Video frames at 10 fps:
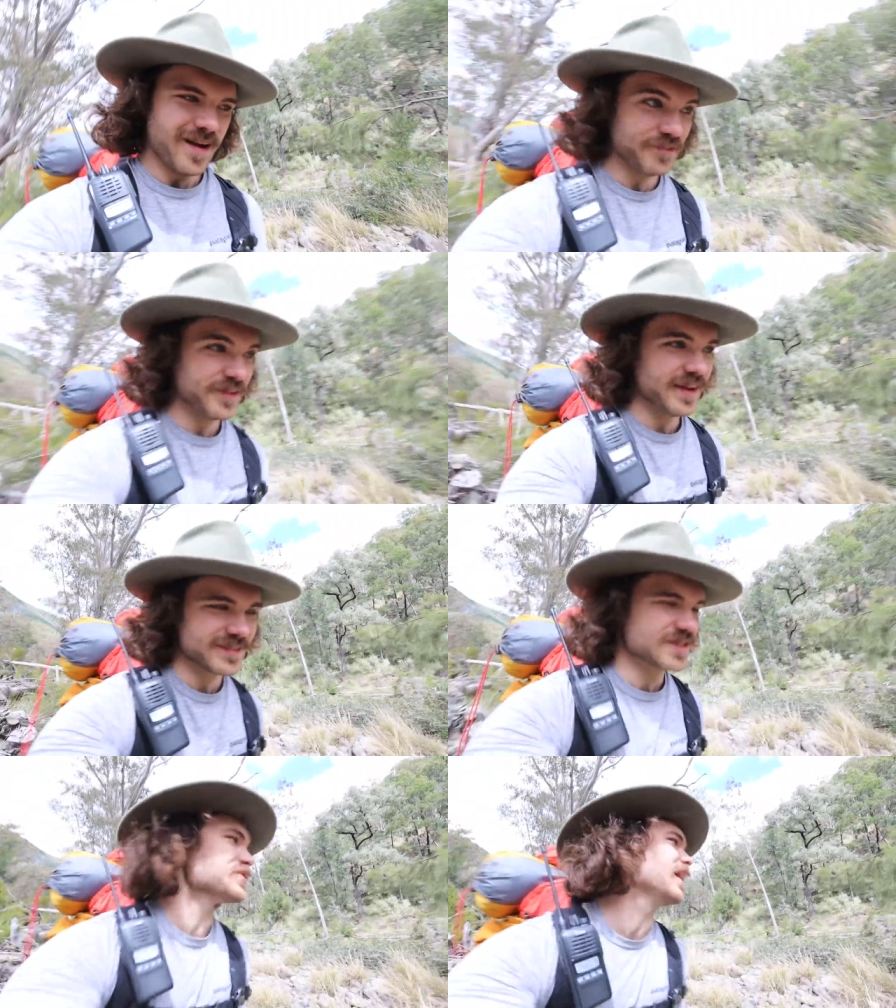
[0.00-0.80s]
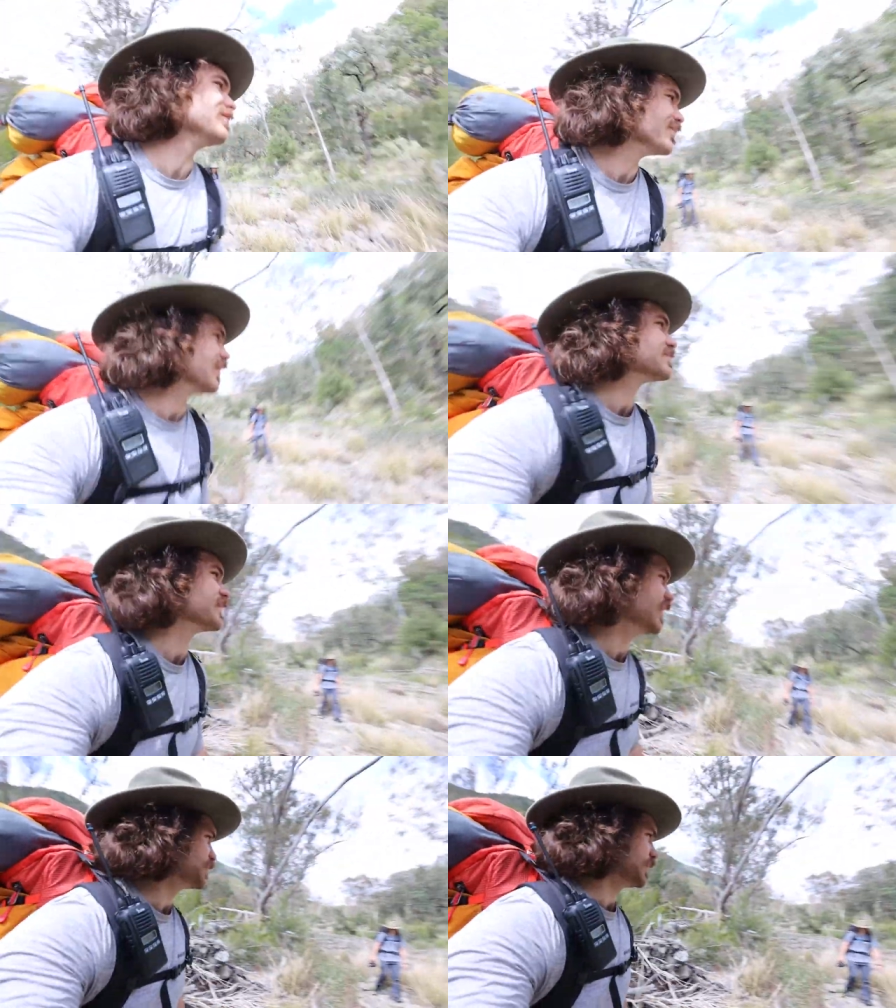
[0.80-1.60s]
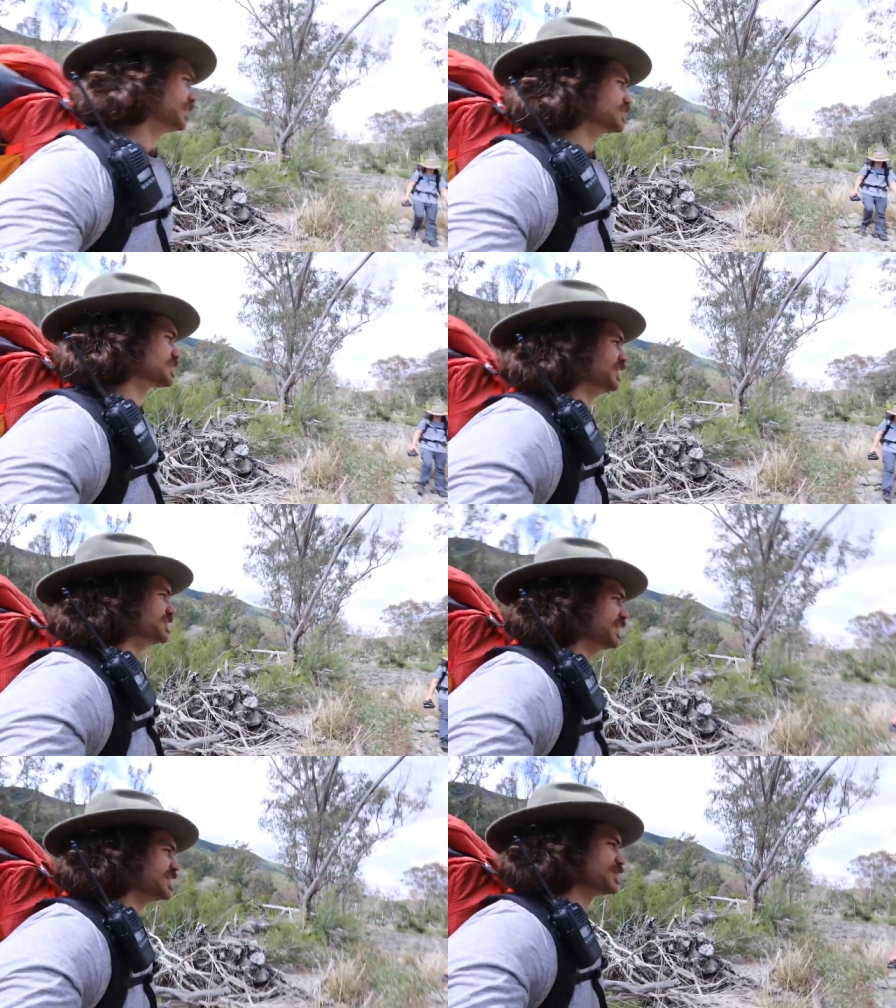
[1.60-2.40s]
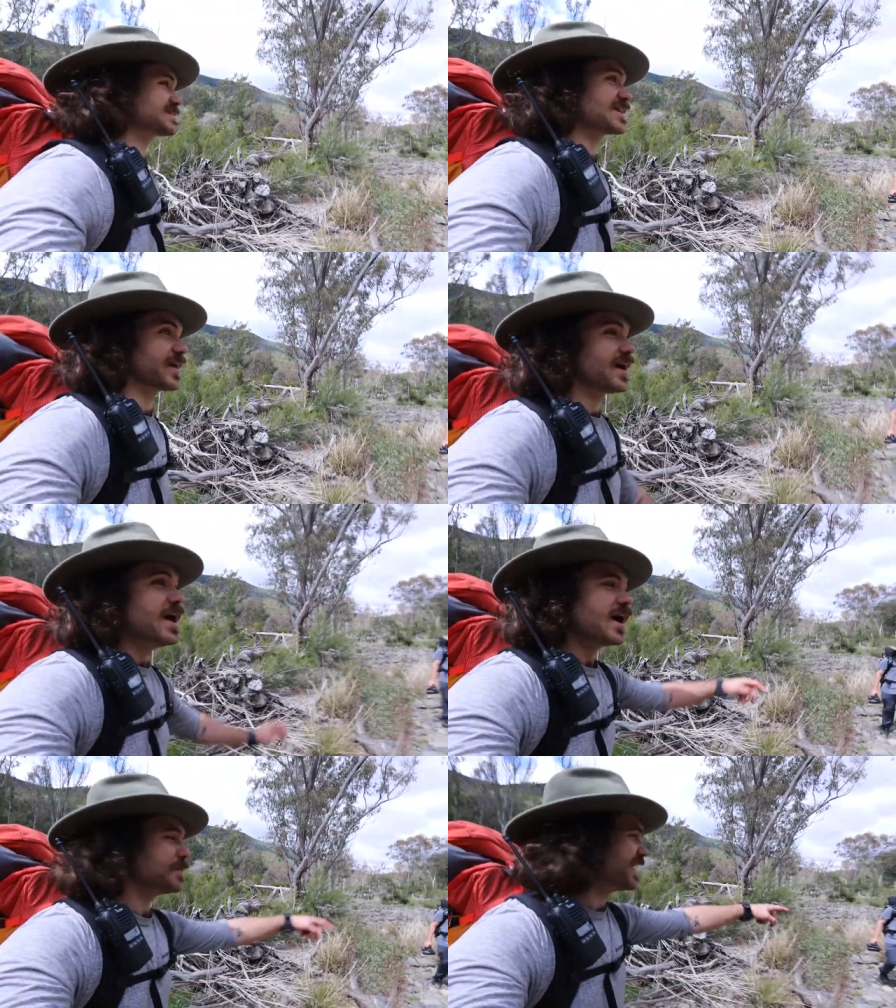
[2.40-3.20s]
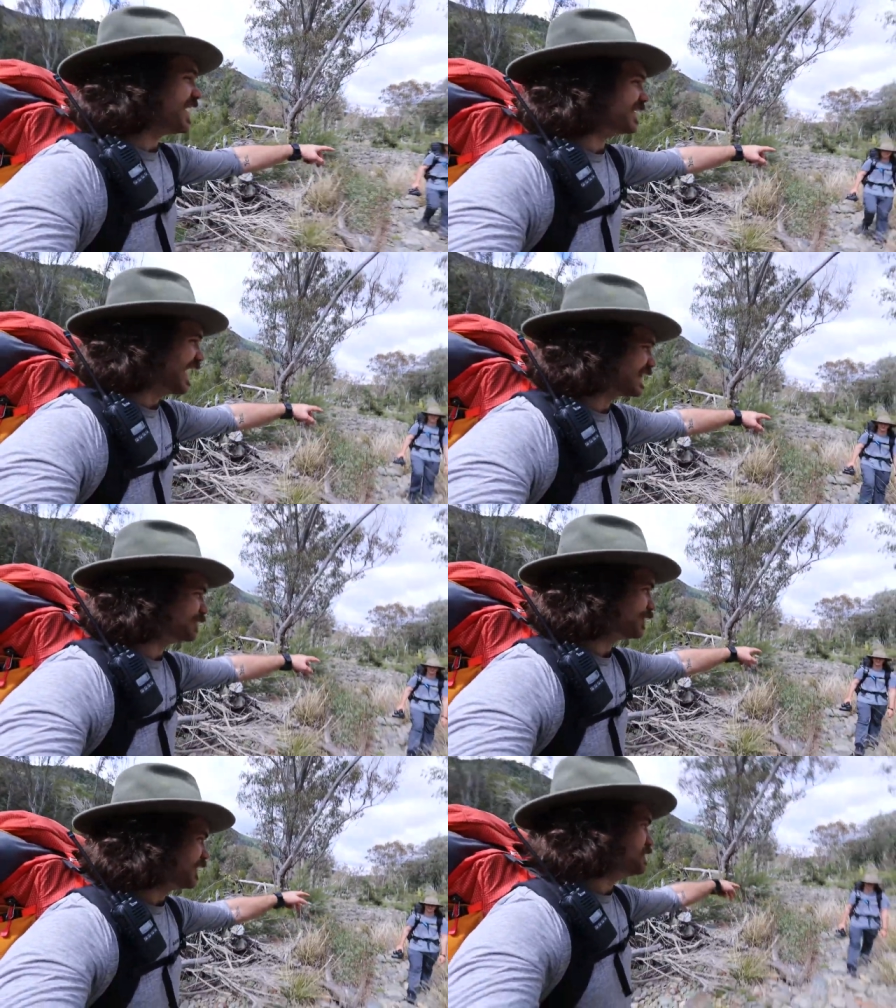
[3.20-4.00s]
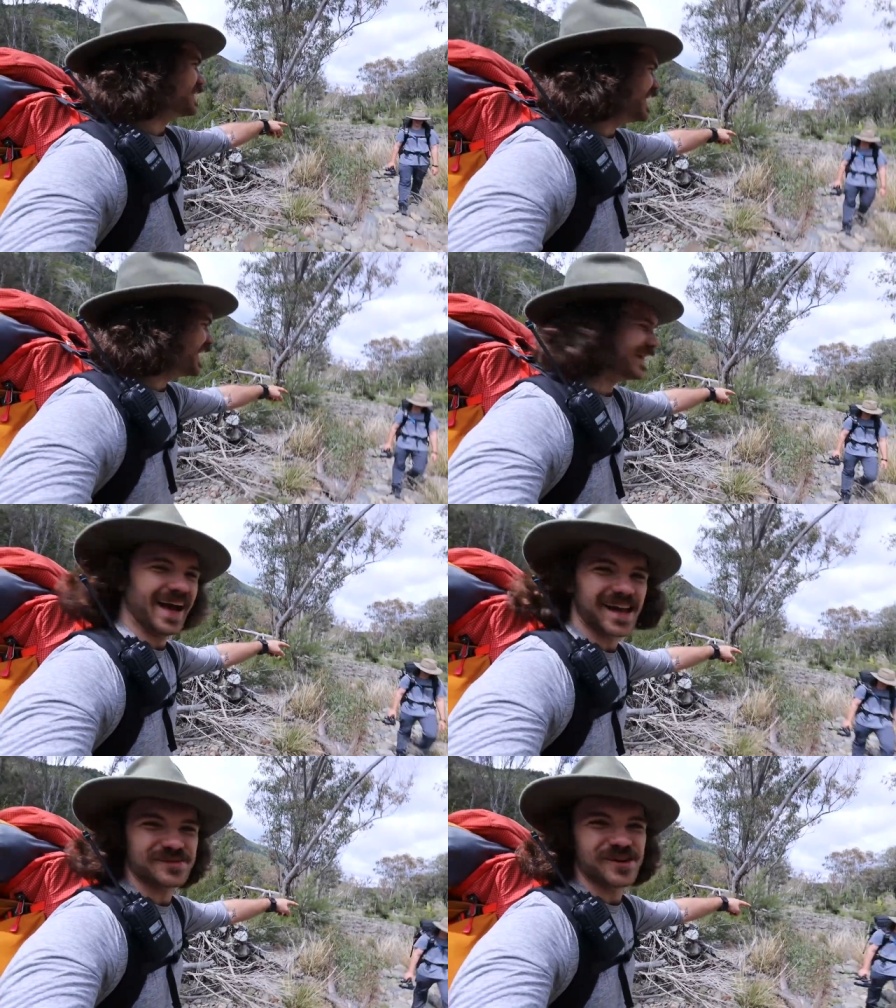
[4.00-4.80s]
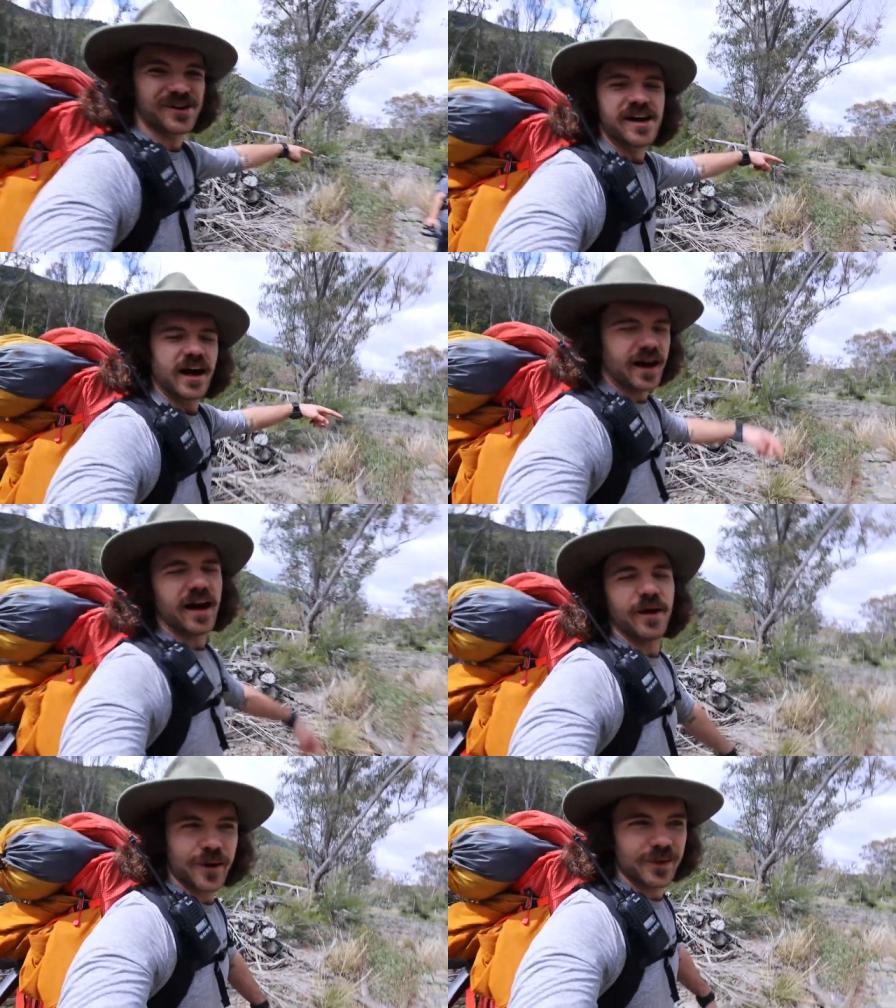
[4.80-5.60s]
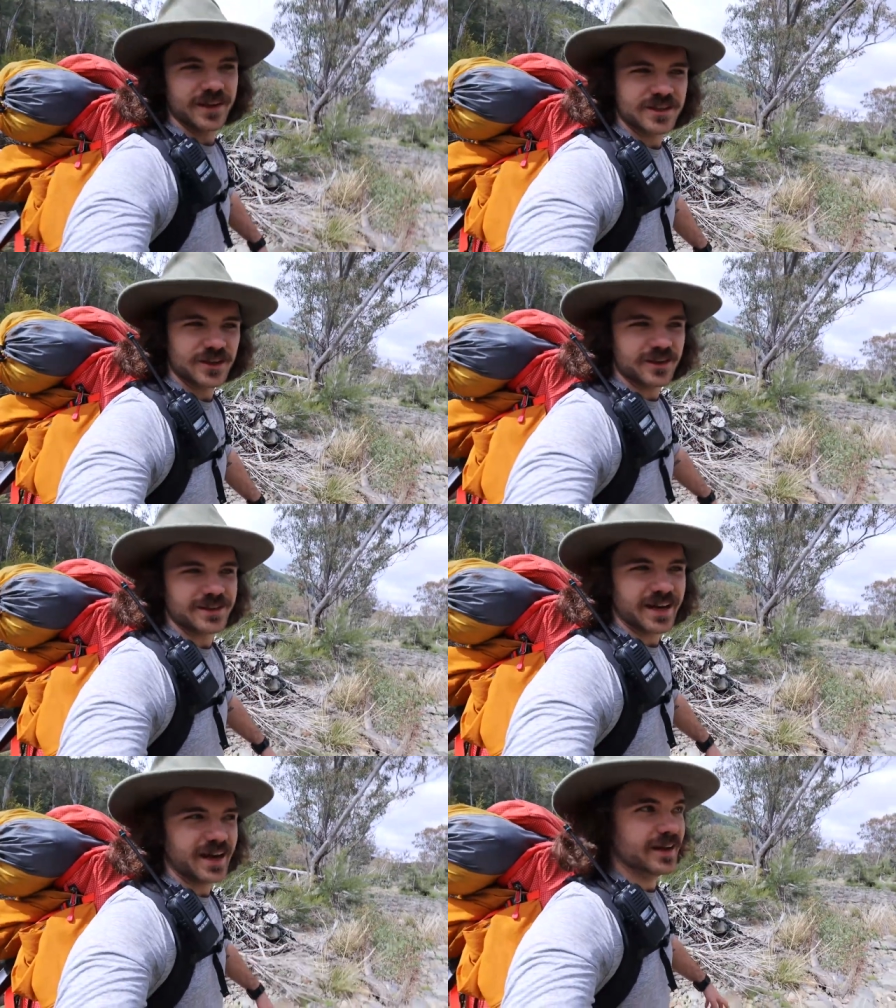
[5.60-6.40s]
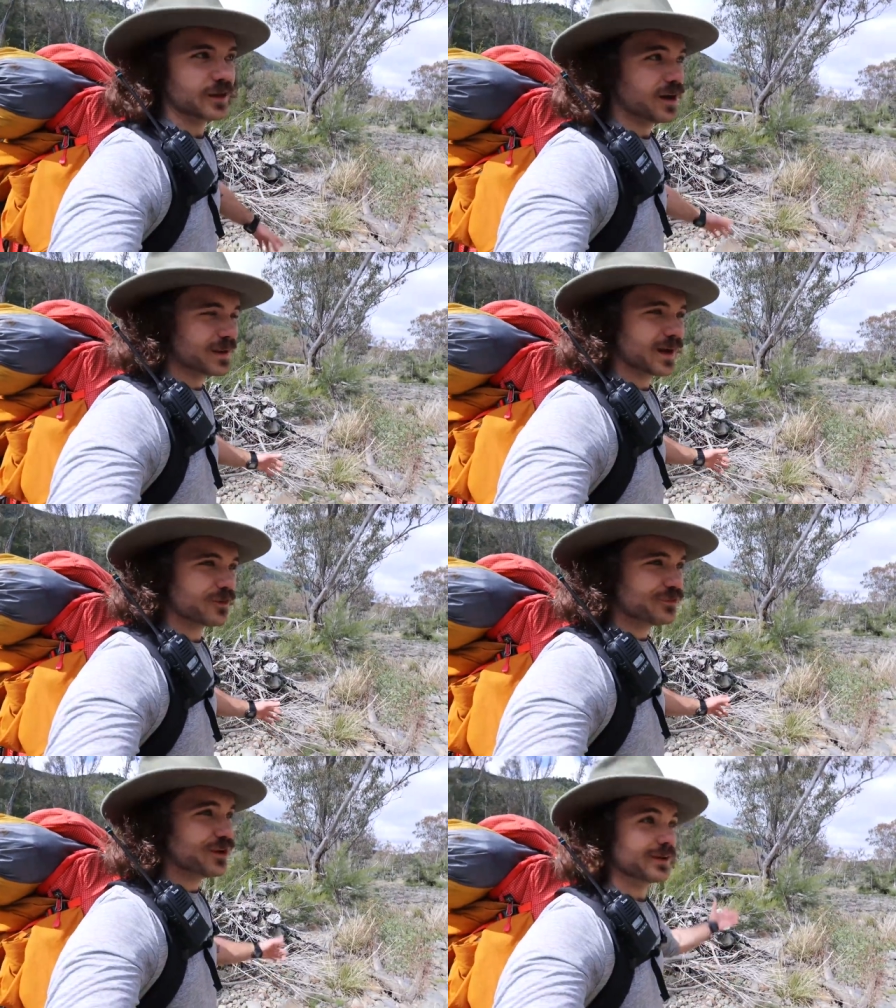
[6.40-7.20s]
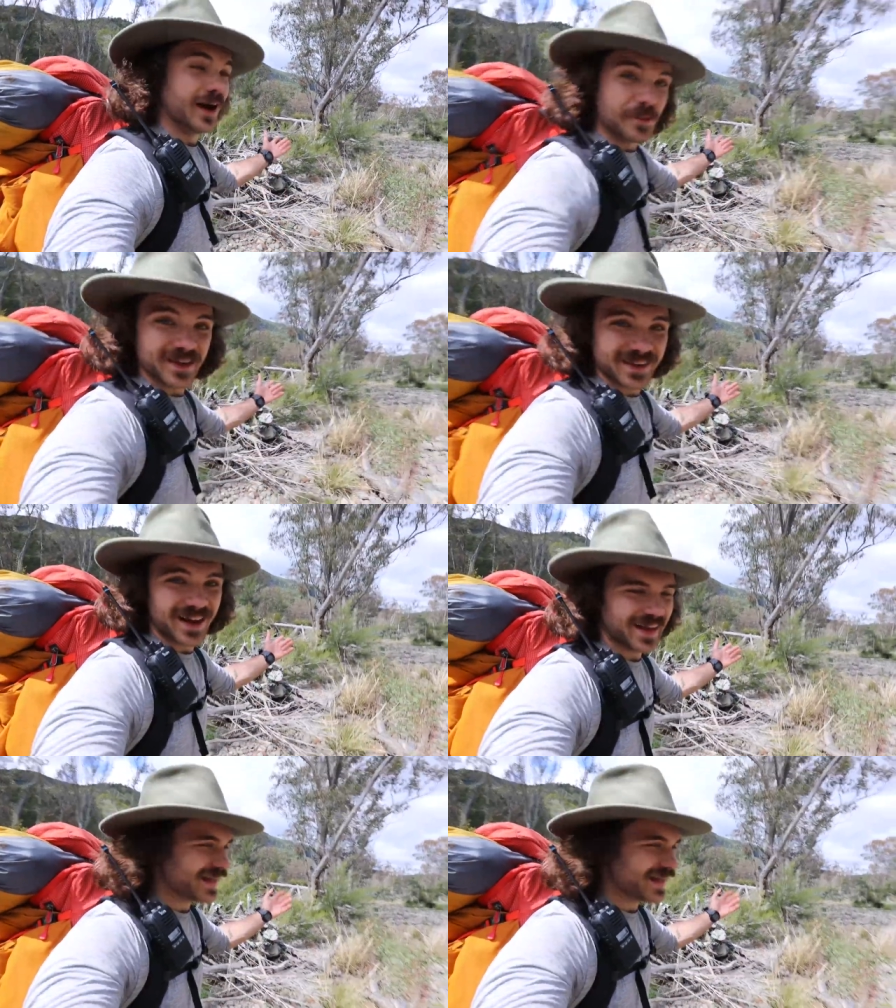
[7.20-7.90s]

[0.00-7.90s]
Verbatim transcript: I feel like this travel vlog is very quickly just gonna turn into us going, oh my god, animal, oh my god, animal. Ah, oh, we're really sore and tired. Oh my god, food, oh my god,